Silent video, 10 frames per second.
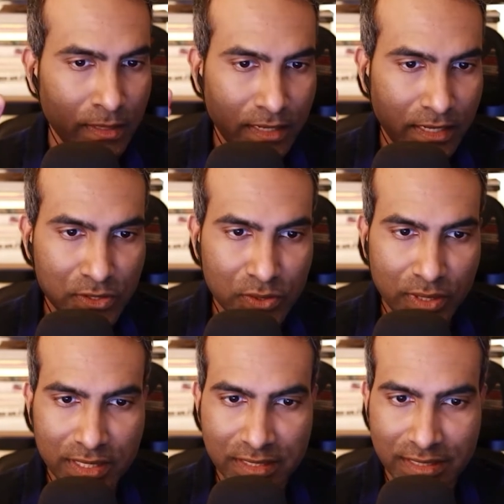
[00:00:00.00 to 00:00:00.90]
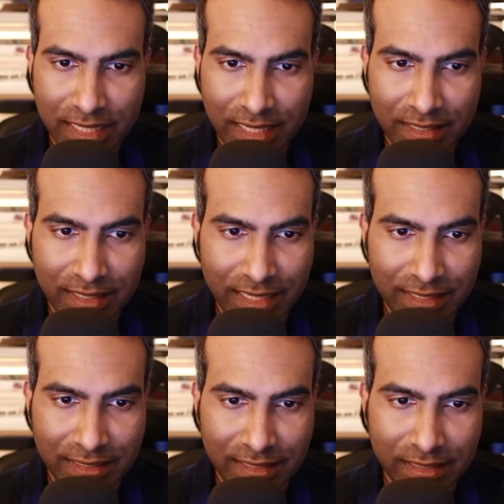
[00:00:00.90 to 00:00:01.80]
I also understand
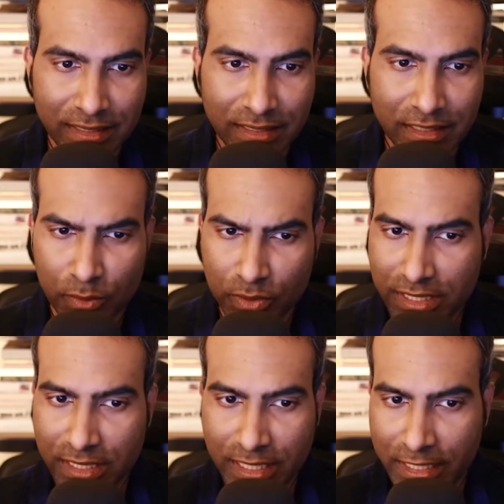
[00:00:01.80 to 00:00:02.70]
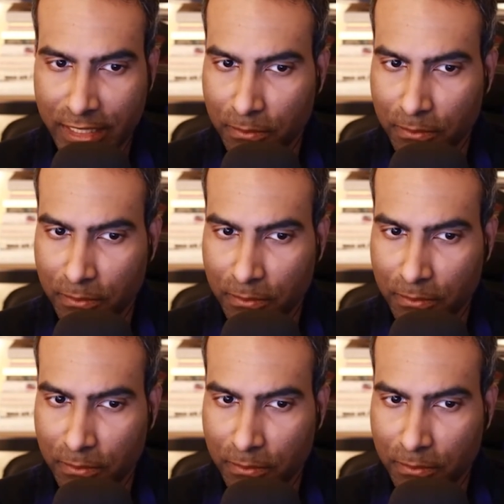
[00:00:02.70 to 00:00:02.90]
that he was denied